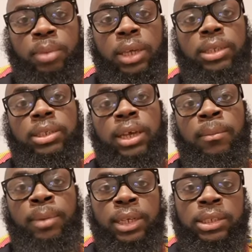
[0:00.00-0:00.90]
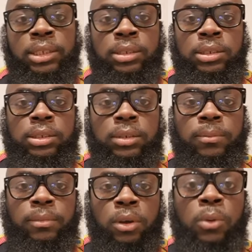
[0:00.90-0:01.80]
Peace and blessings.
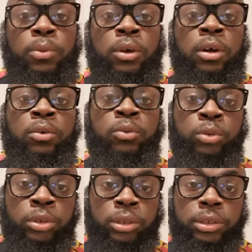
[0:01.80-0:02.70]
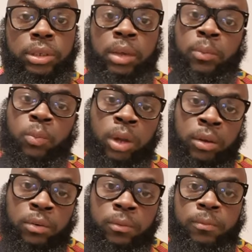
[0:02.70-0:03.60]
Hope you are all good and
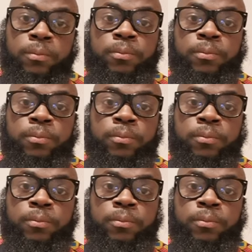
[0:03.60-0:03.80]
well.